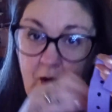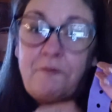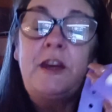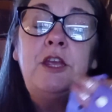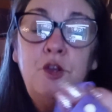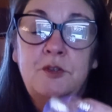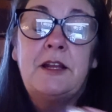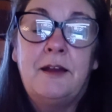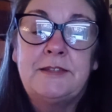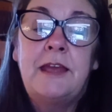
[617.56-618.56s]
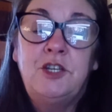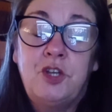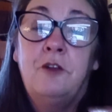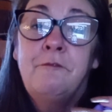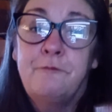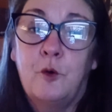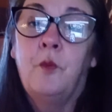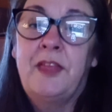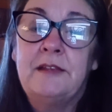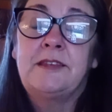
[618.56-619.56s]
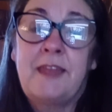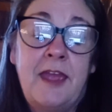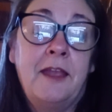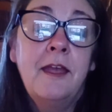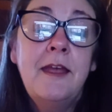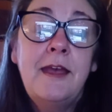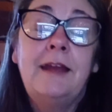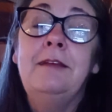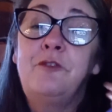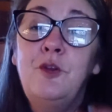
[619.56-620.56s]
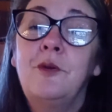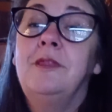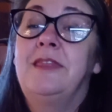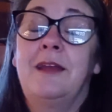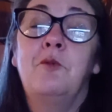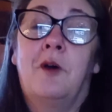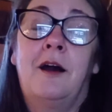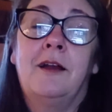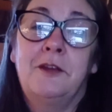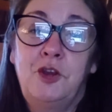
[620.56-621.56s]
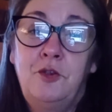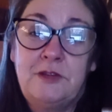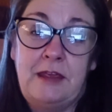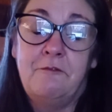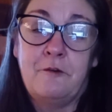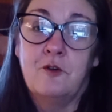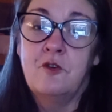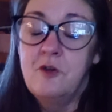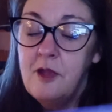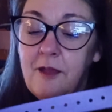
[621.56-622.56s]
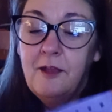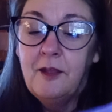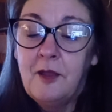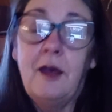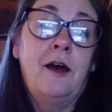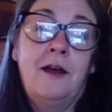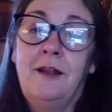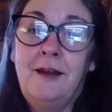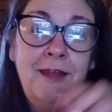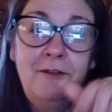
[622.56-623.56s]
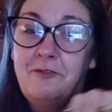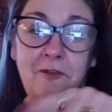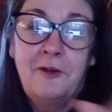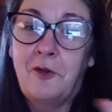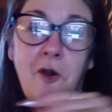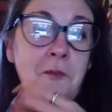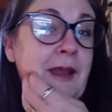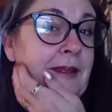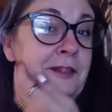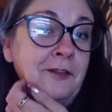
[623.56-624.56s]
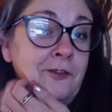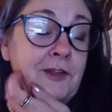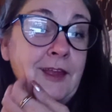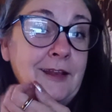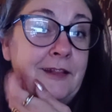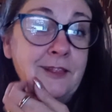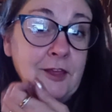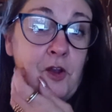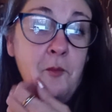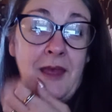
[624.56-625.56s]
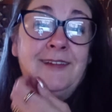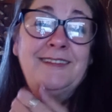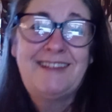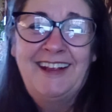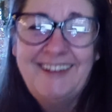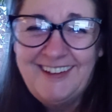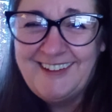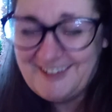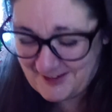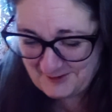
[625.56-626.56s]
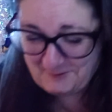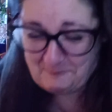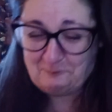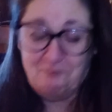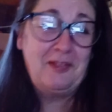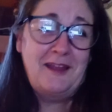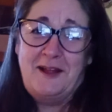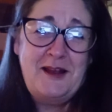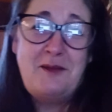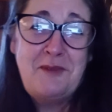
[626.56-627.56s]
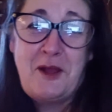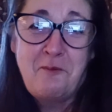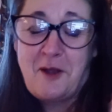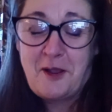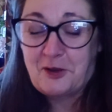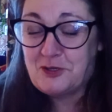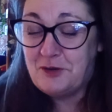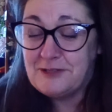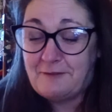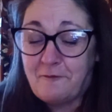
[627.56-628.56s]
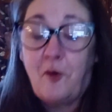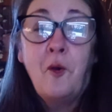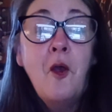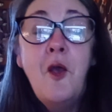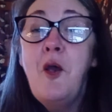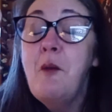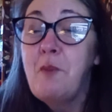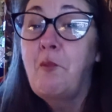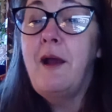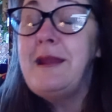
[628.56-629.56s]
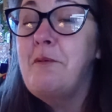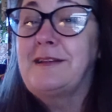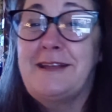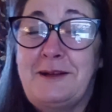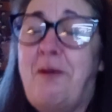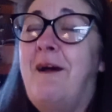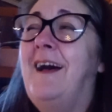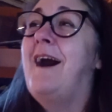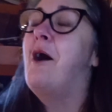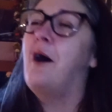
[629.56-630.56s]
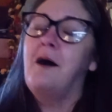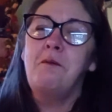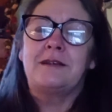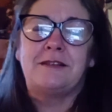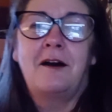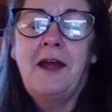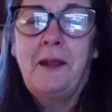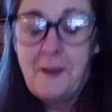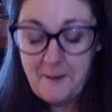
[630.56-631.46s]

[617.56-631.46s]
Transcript: utilization for this thing. And if you can think what I can use it for, leave a comment in the comments. Let me know what I could use it for. But when I was like,